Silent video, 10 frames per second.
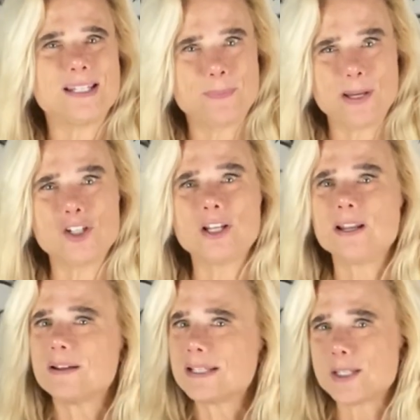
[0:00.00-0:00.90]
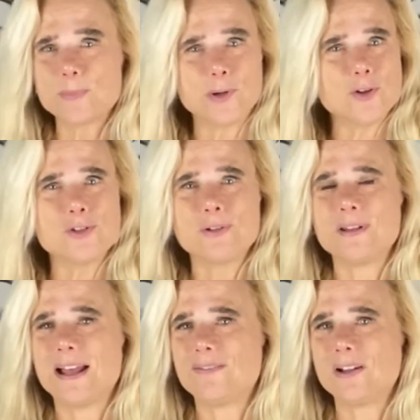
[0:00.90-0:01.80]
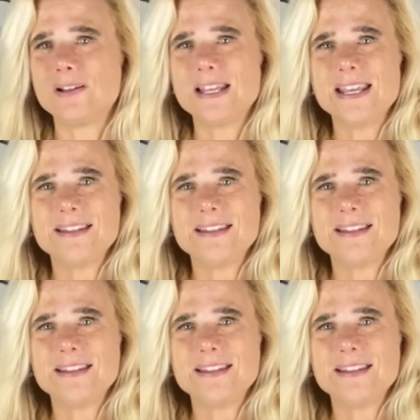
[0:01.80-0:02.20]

especially on a spiritual level,